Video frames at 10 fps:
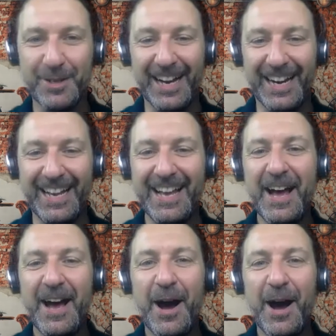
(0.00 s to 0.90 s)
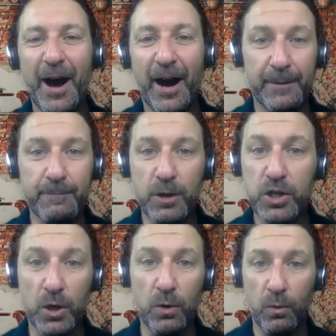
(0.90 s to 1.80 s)
right.
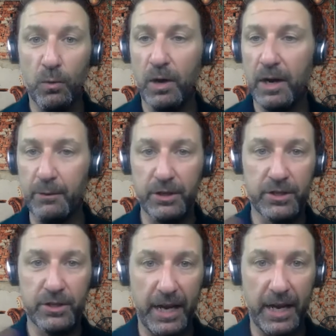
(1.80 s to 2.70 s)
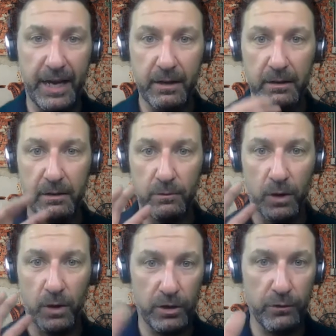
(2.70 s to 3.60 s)
So what I was saying,
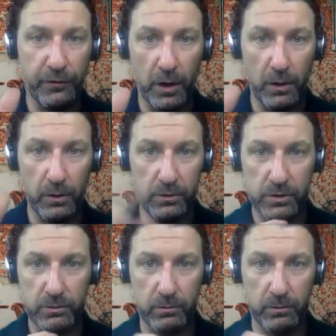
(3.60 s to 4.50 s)
you froze.